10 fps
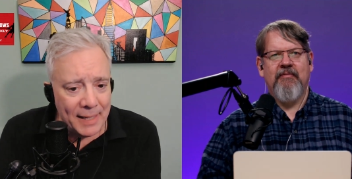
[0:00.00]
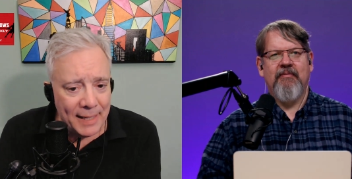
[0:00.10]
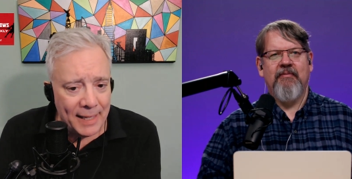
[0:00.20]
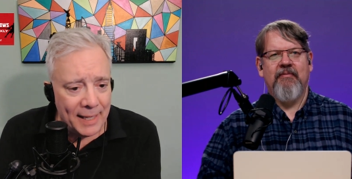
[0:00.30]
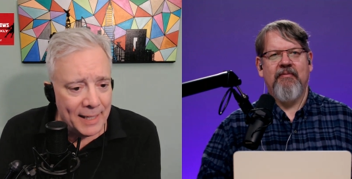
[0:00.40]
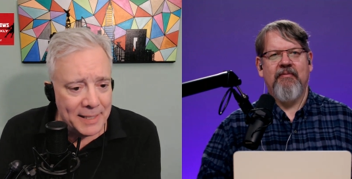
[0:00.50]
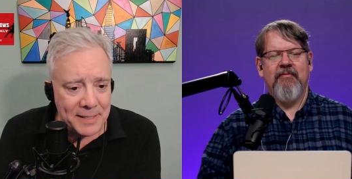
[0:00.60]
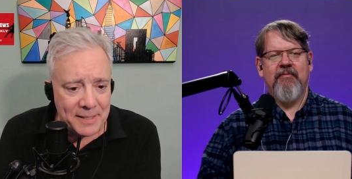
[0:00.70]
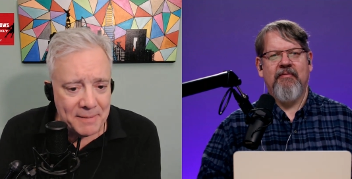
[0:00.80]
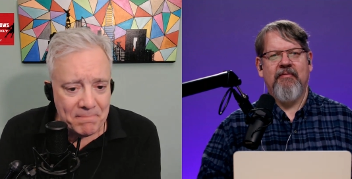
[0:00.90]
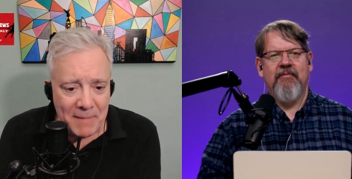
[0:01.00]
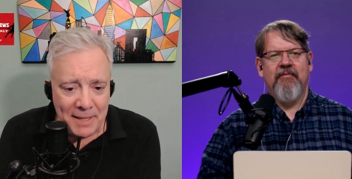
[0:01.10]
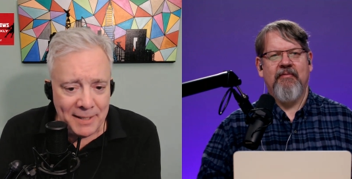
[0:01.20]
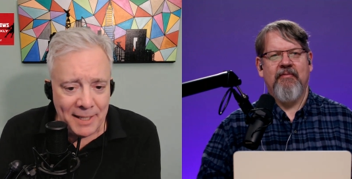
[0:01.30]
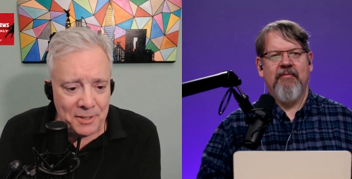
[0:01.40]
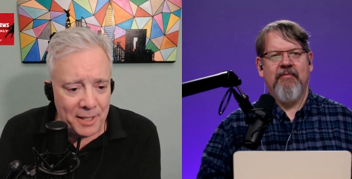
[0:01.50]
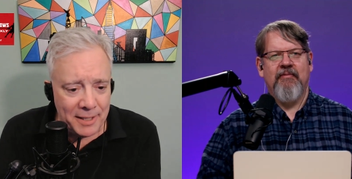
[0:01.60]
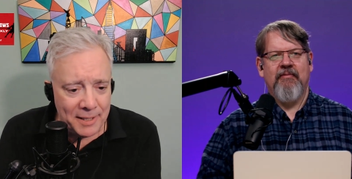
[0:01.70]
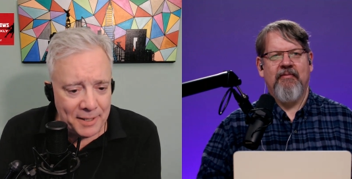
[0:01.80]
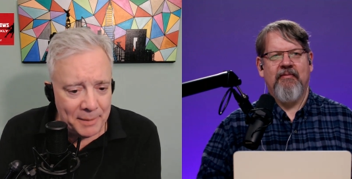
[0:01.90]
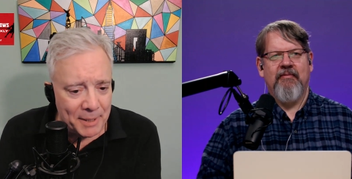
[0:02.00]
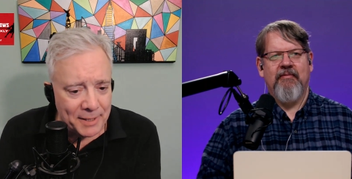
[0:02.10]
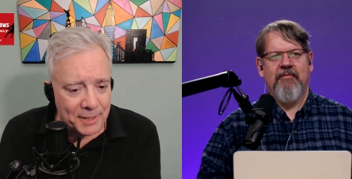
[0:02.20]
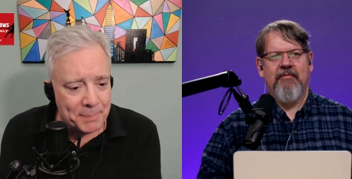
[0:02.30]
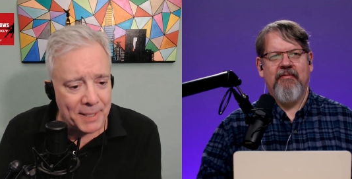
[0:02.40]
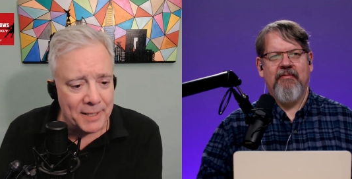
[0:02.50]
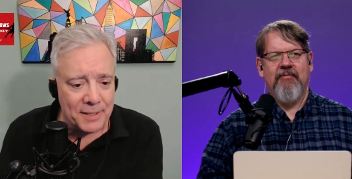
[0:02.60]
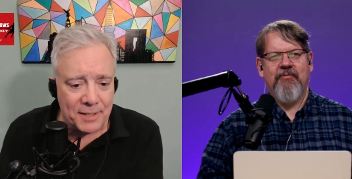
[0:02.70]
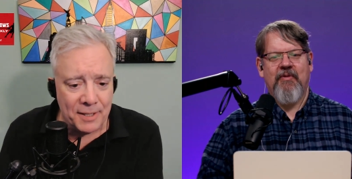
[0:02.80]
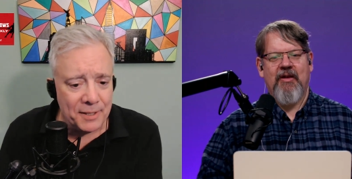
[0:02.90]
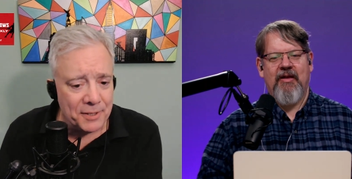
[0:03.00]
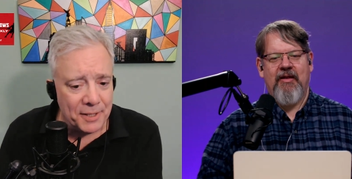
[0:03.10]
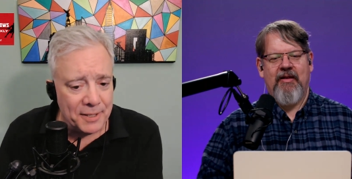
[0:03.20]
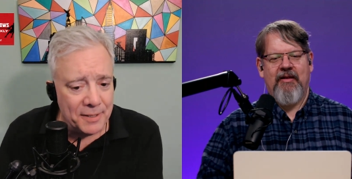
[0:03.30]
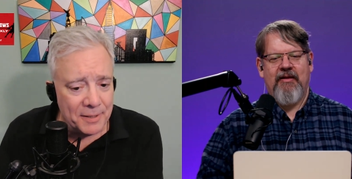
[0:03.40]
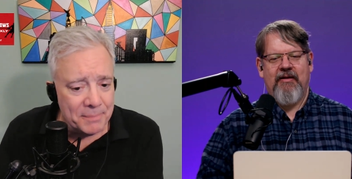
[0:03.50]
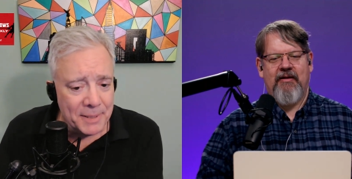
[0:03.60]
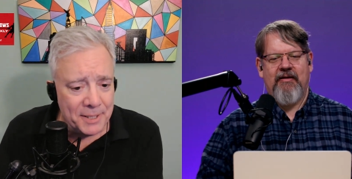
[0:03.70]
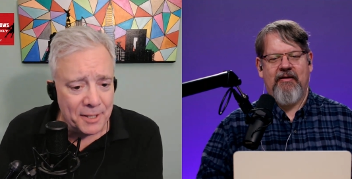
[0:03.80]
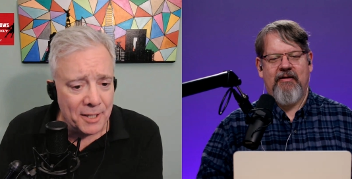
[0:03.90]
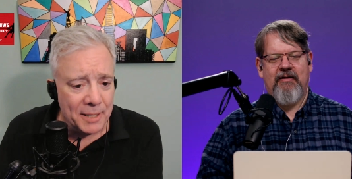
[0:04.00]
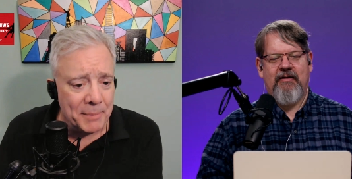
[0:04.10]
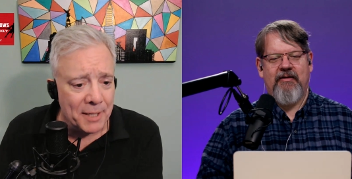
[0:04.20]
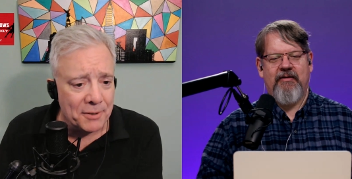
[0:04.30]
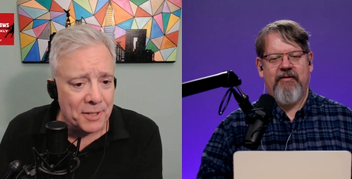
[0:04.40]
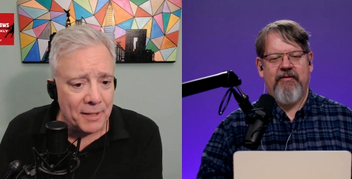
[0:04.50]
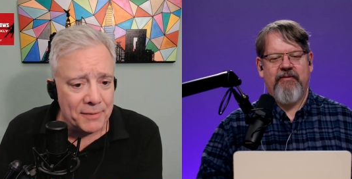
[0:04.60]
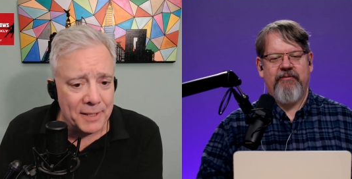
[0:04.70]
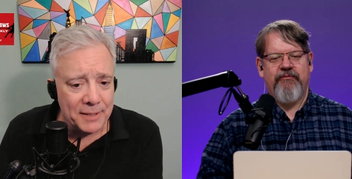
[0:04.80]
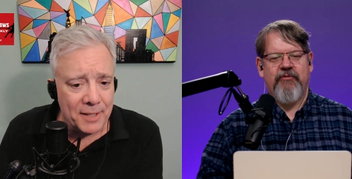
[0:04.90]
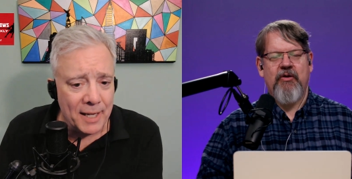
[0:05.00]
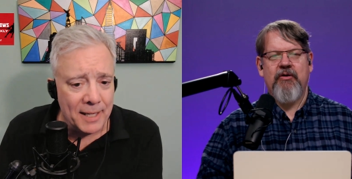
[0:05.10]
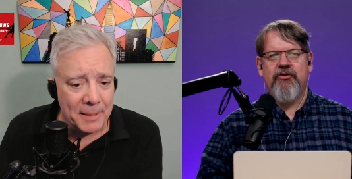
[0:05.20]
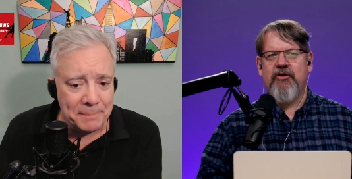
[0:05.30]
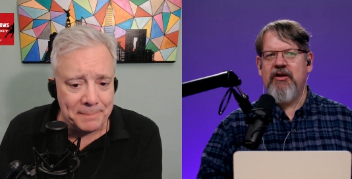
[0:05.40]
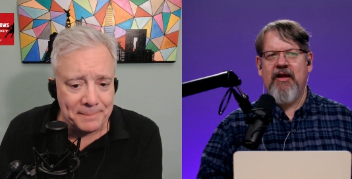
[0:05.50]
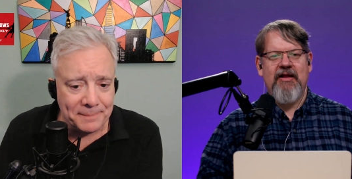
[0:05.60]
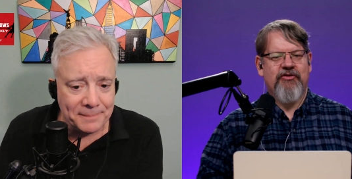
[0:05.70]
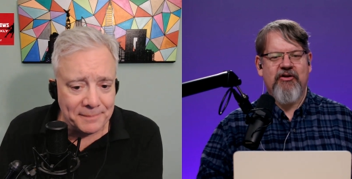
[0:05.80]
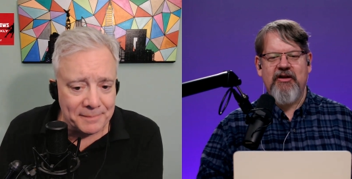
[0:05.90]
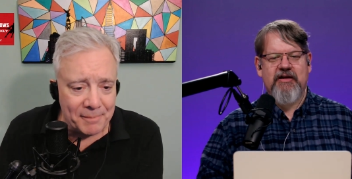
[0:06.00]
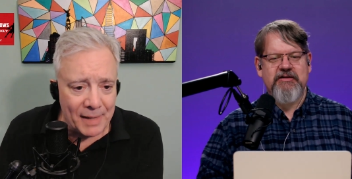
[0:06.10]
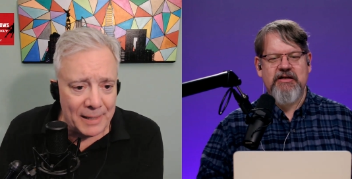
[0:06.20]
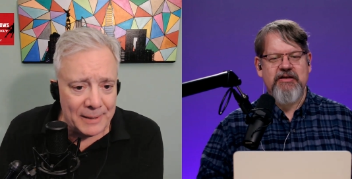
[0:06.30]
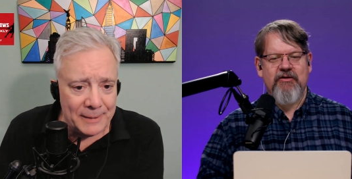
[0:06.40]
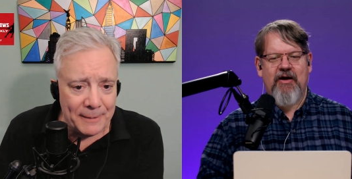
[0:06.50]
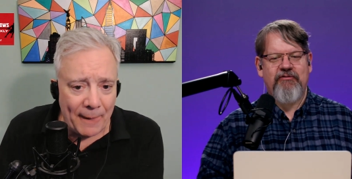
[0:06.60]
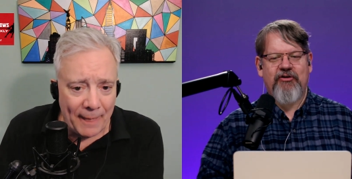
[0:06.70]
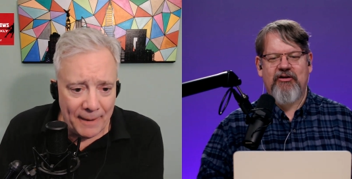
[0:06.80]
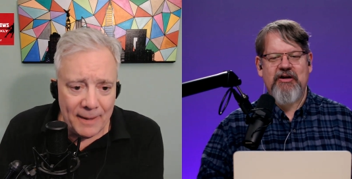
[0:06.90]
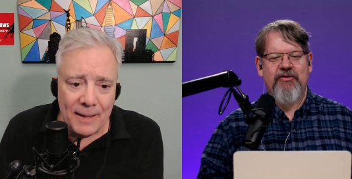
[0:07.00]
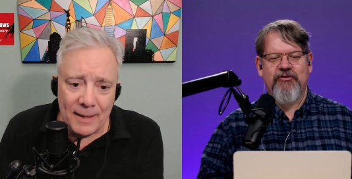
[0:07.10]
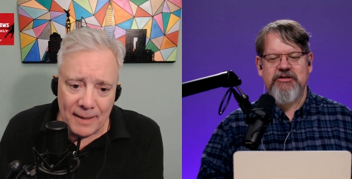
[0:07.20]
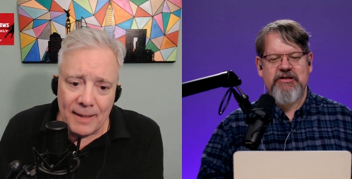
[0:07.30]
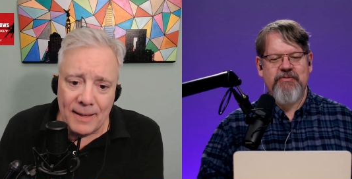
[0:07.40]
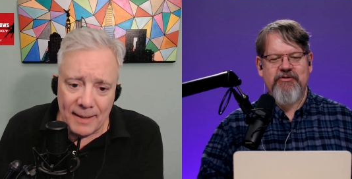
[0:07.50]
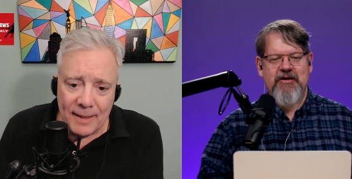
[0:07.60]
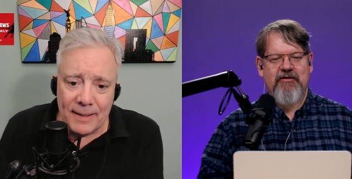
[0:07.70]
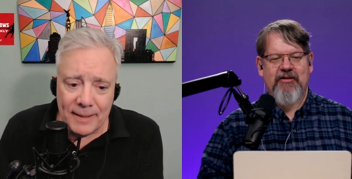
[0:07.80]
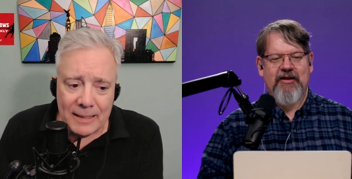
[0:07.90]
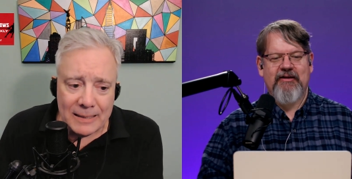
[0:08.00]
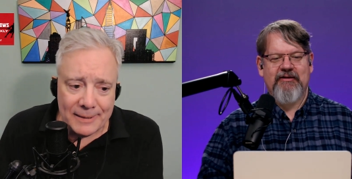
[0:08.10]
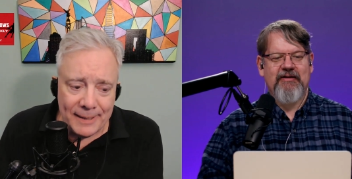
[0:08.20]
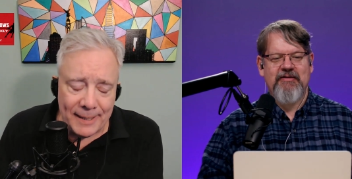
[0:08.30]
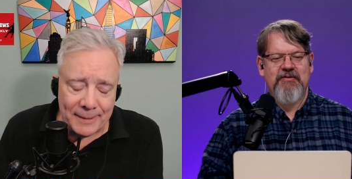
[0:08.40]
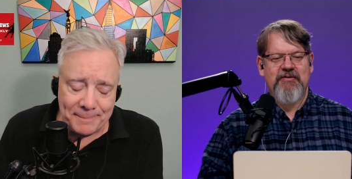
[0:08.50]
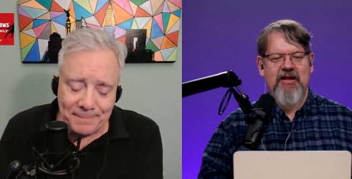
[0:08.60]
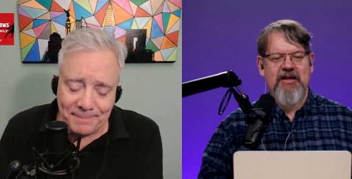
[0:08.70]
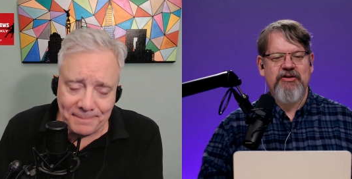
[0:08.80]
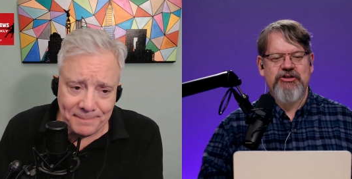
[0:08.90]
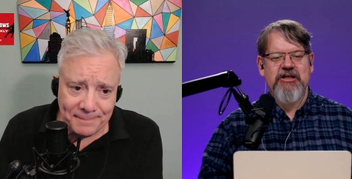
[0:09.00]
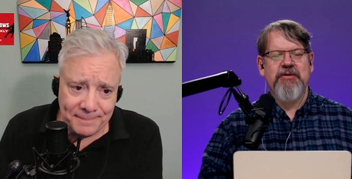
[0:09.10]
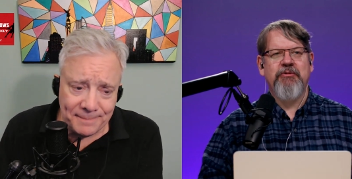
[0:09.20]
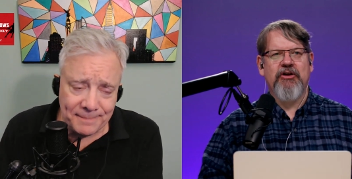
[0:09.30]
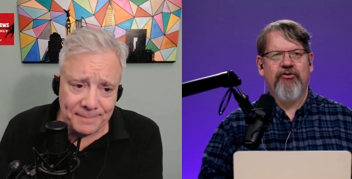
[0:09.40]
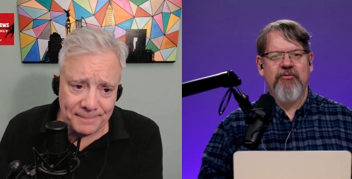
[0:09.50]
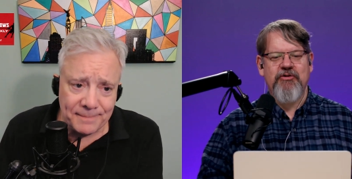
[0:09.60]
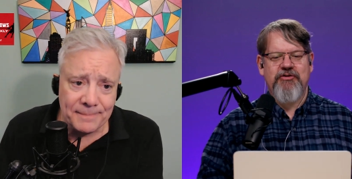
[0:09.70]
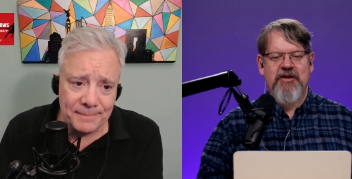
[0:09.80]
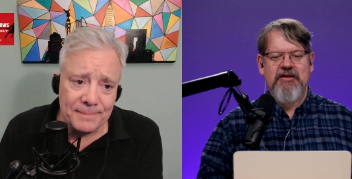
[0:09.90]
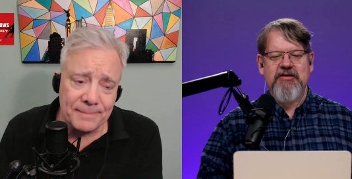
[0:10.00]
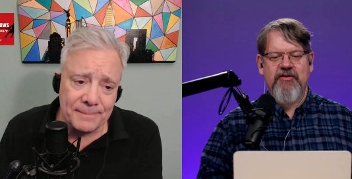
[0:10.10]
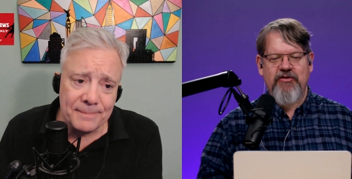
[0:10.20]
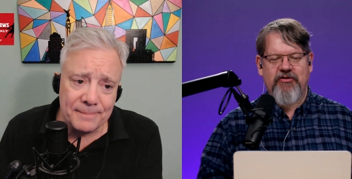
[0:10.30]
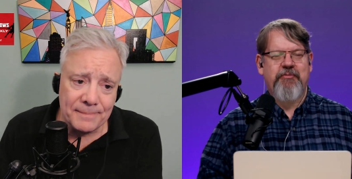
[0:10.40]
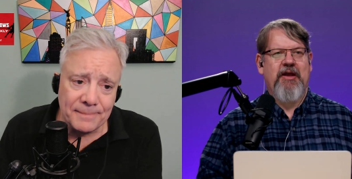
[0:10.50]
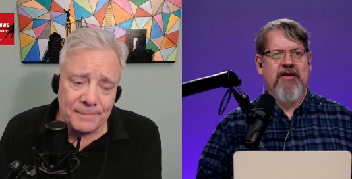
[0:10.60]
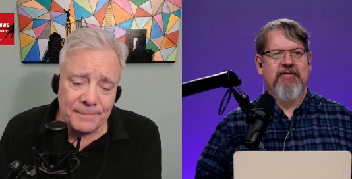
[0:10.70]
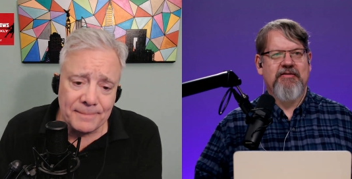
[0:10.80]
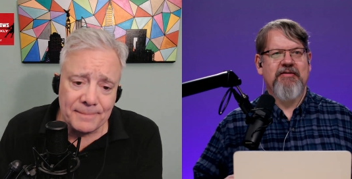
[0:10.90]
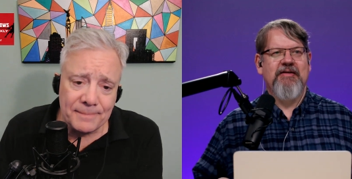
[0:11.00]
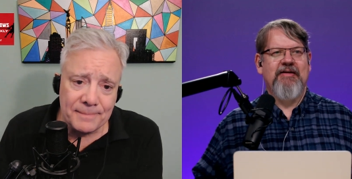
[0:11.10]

Speaker 1: And I think that's all I'm going to say about this because seriously, dear God, Microsoft. No, it's um,
Speaker 2: gonna it's gonna continue. I've talked to other teams now. Like yeah. each team contributes into this space,